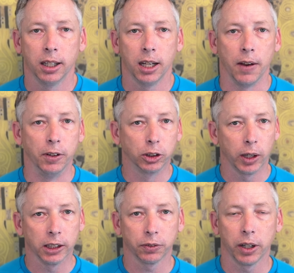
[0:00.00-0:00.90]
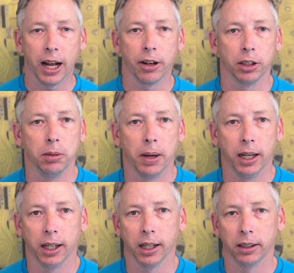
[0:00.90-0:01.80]
If you transfer it out, you may
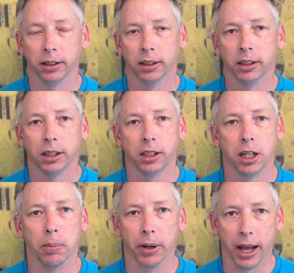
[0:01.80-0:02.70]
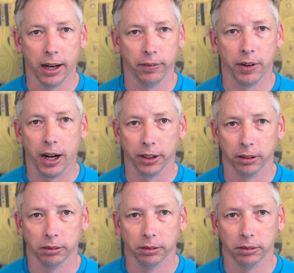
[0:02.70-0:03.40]
get double that in value.